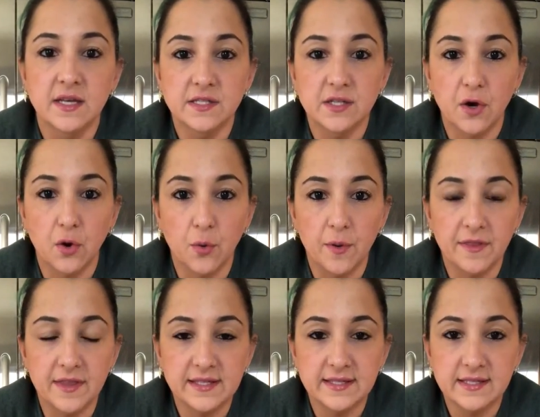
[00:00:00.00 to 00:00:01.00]
So
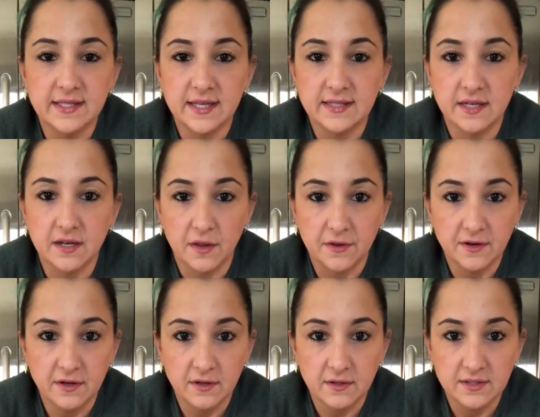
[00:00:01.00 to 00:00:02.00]
this is
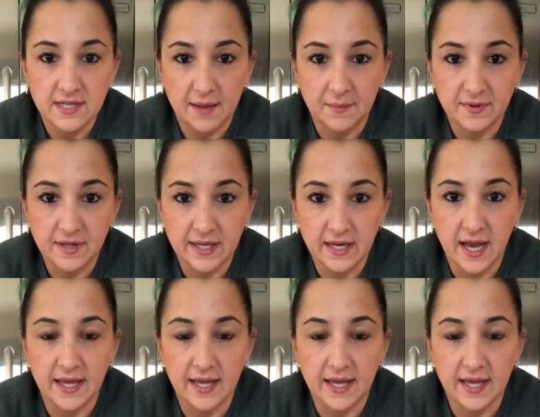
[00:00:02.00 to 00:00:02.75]
another template.